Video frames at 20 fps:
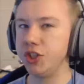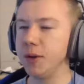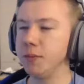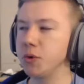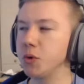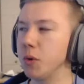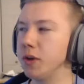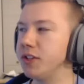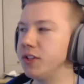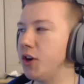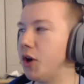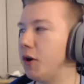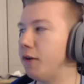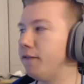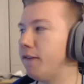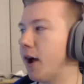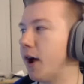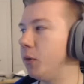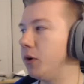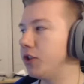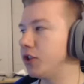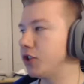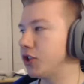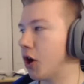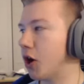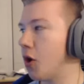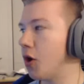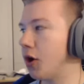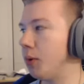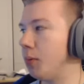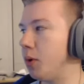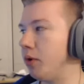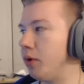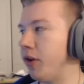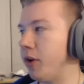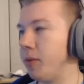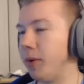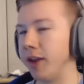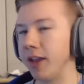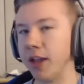Jims wants to know if I would star in a
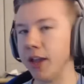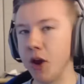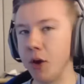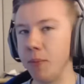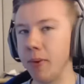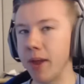movie but get